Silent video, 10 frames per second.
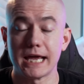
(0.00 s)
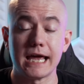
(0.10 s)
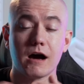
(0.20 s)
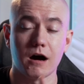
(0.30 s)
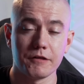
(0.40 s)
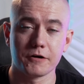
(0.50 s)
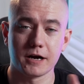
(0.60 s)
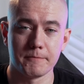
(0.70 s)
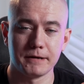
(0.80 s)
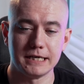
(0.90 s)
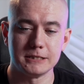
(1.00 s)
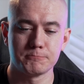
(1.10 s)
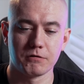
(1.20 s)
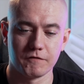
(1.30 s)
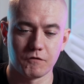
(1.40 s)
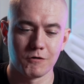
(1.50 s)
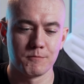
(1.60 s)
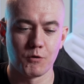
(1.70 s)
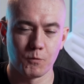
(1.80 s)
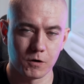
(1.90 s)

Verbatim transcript: making other companies perform